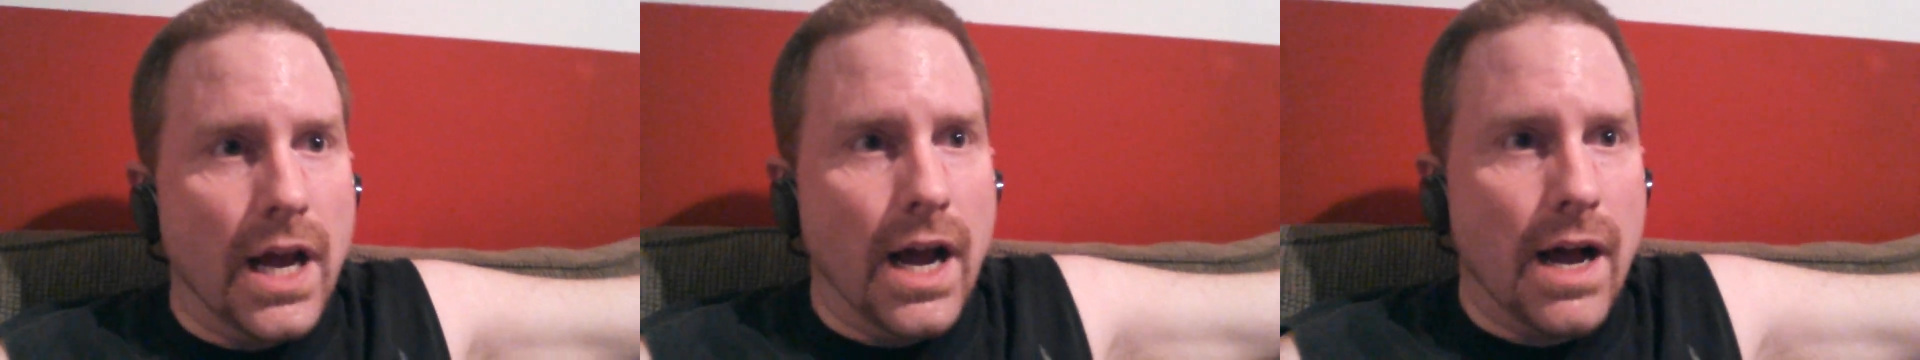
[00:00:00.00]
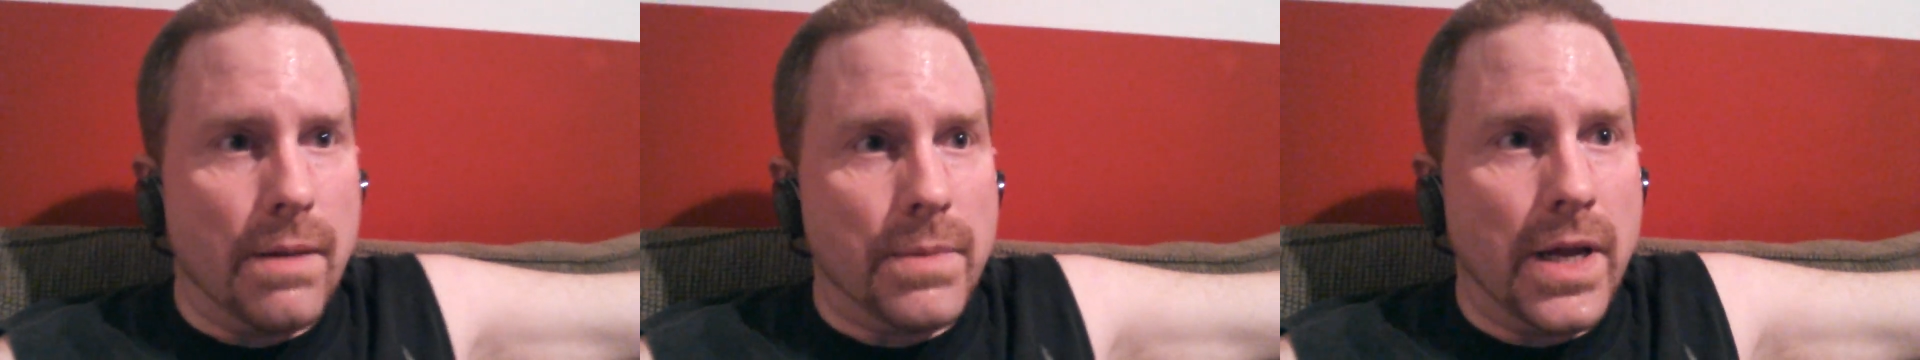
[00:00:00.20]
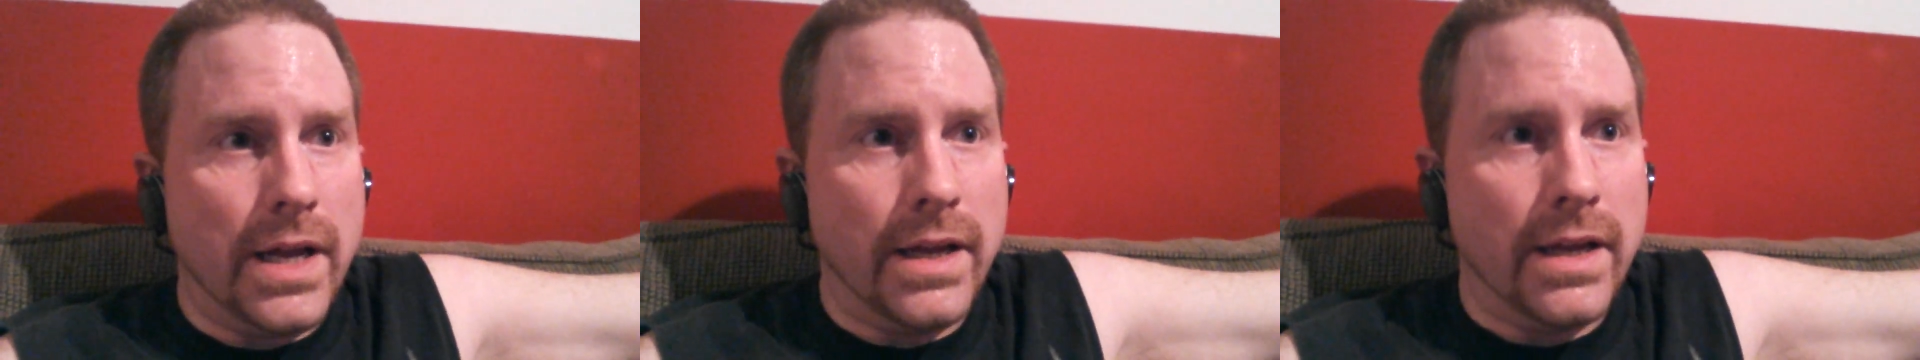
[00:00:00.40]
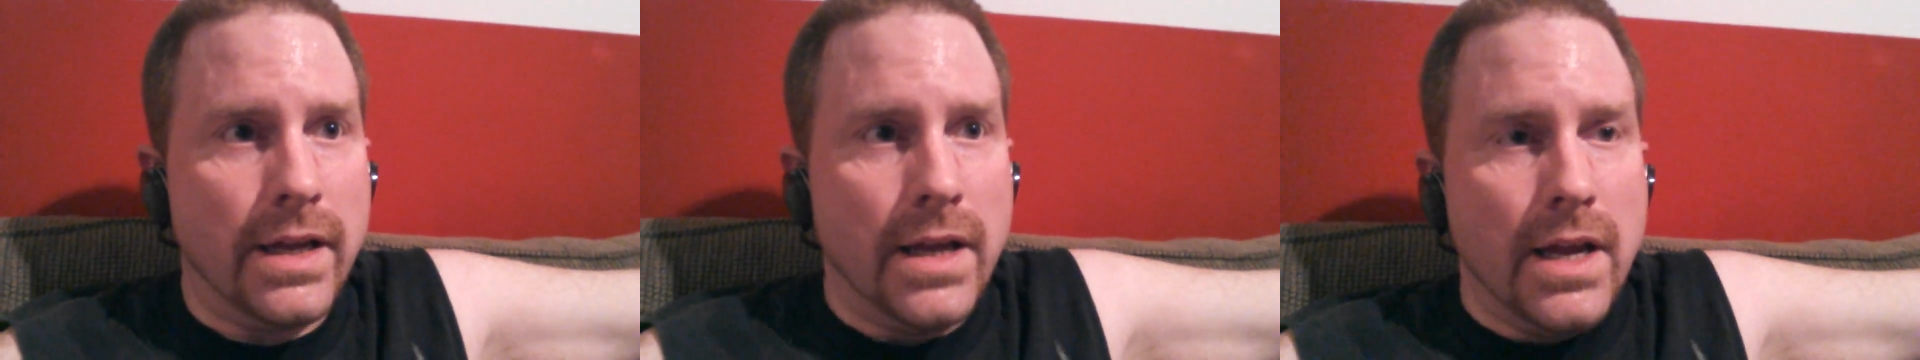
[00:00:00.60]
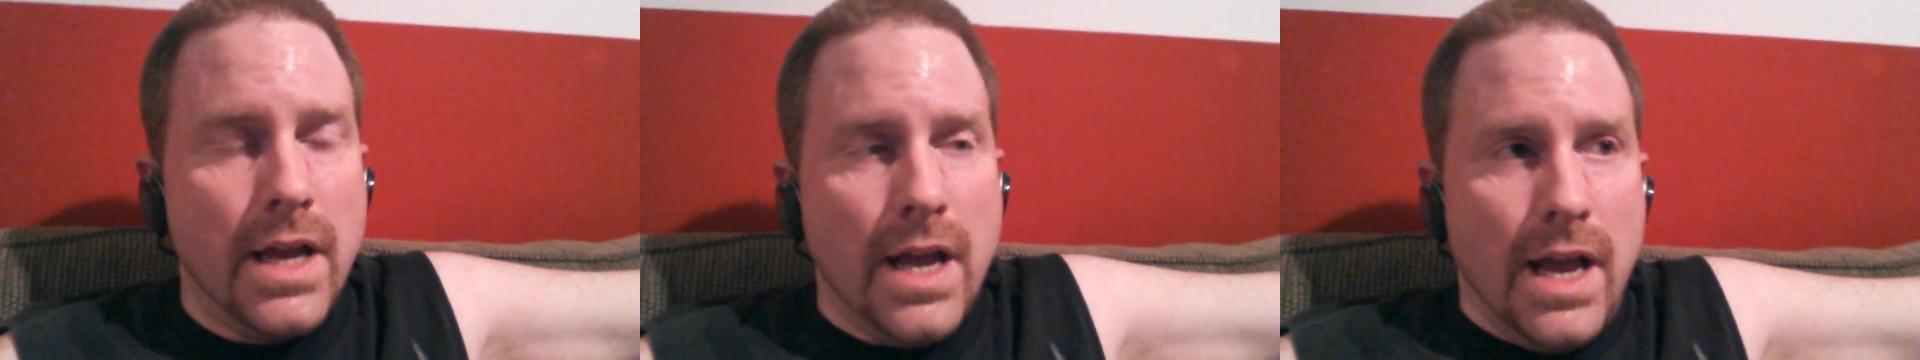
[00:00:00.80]

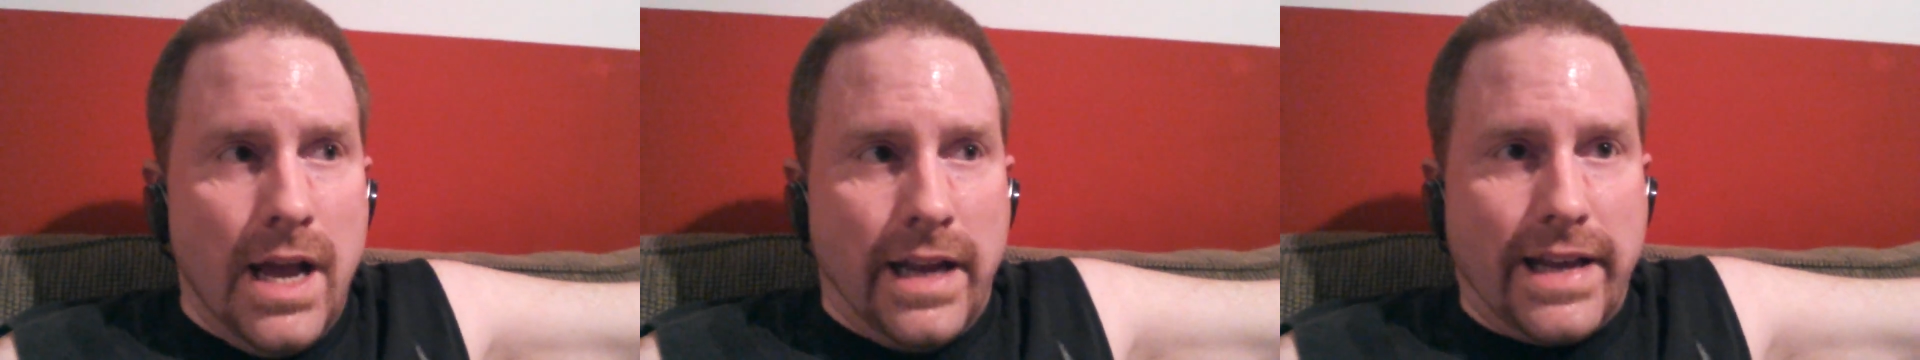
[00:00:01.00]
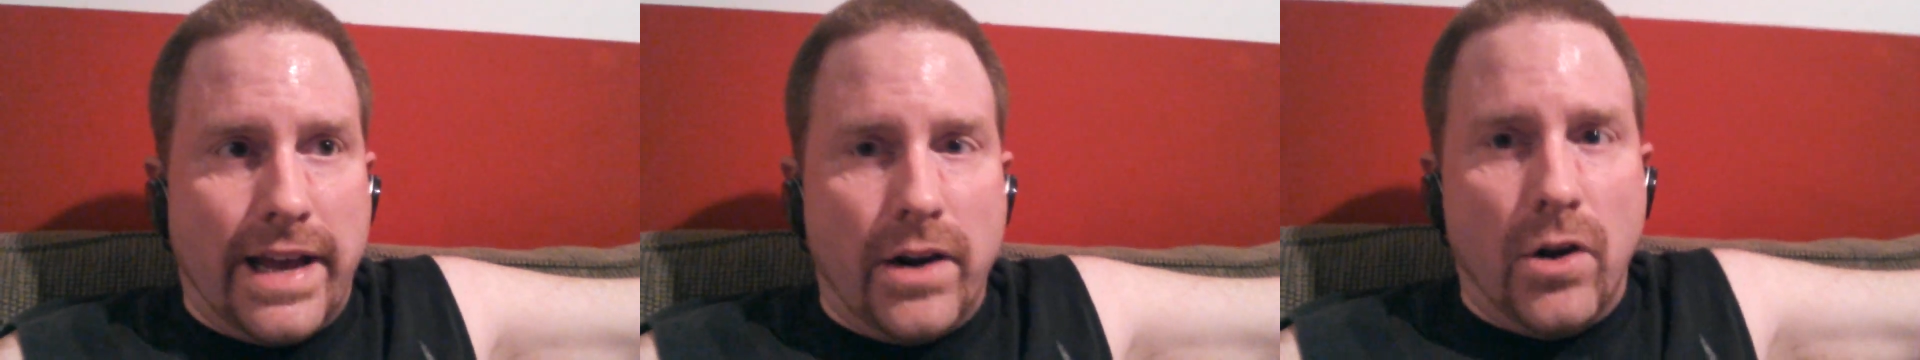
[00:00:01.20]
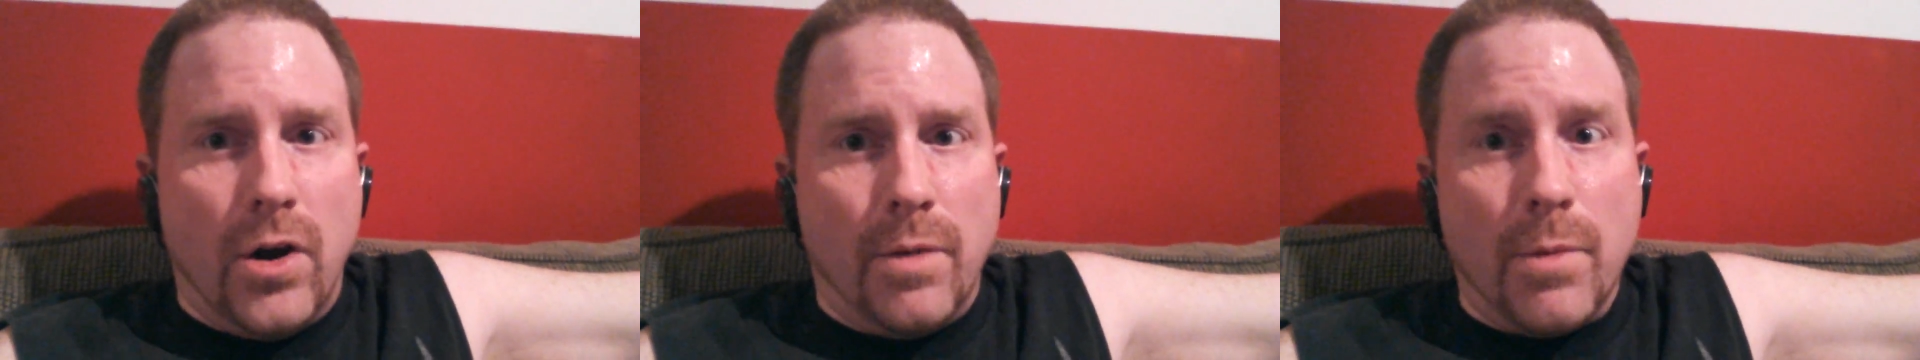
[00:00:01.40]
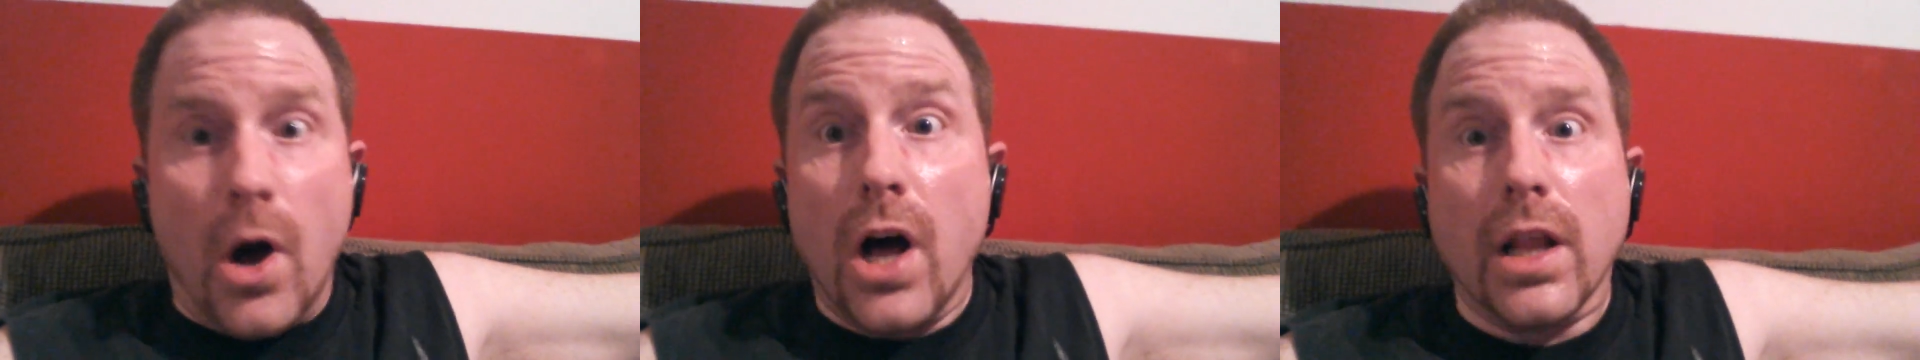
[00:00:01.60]
Got home.